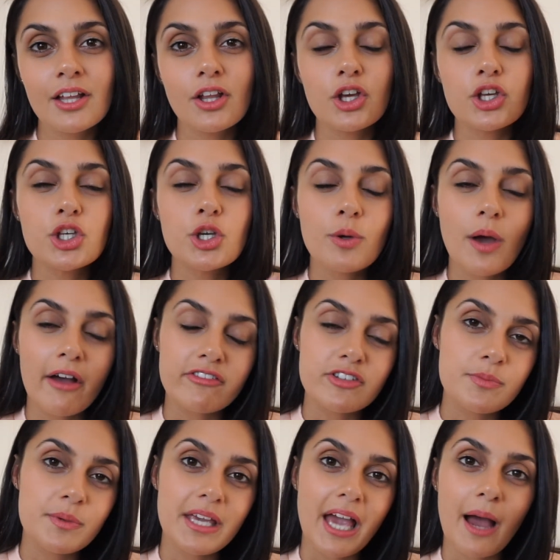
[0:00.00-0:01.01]
Like, you have
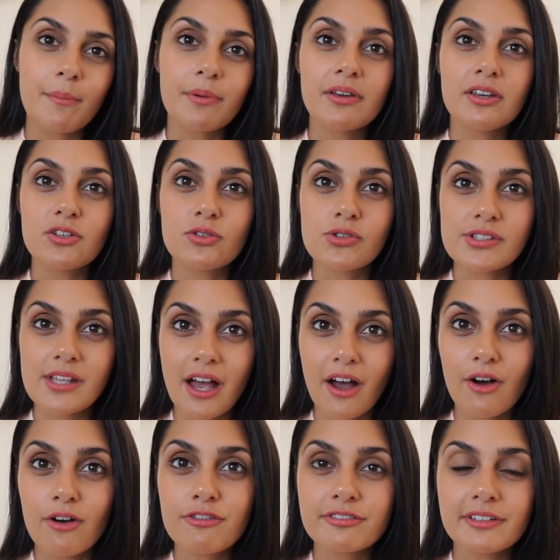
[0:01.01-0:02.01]
to be happy in
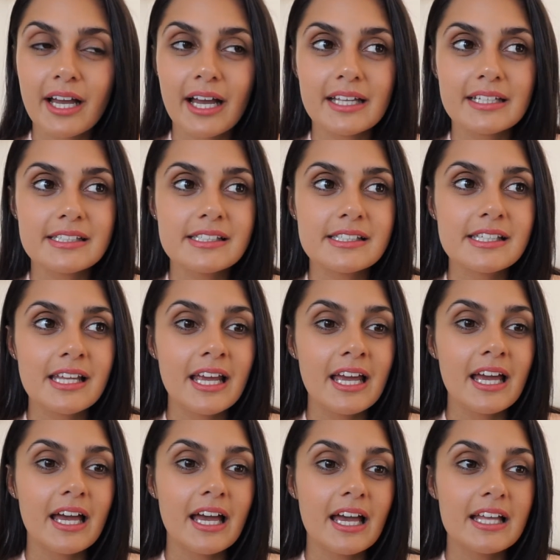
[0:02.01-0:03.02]
yourself, and
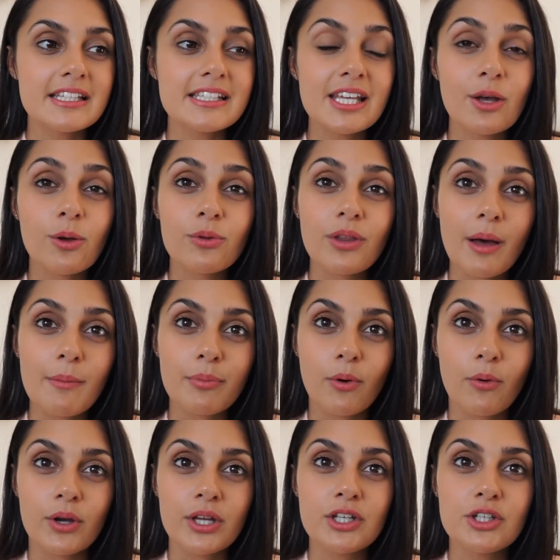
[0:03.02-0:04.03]
until that
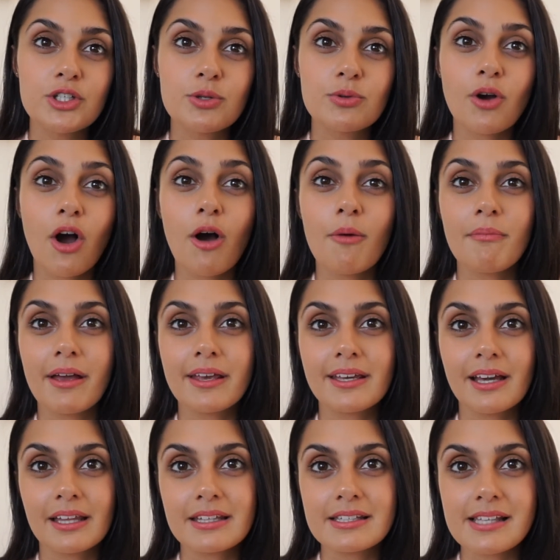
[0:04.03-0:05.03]
point you can't
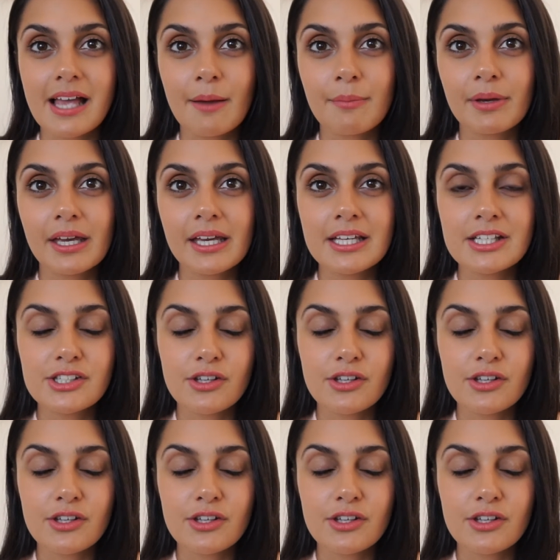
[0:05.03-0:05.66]
make others happy.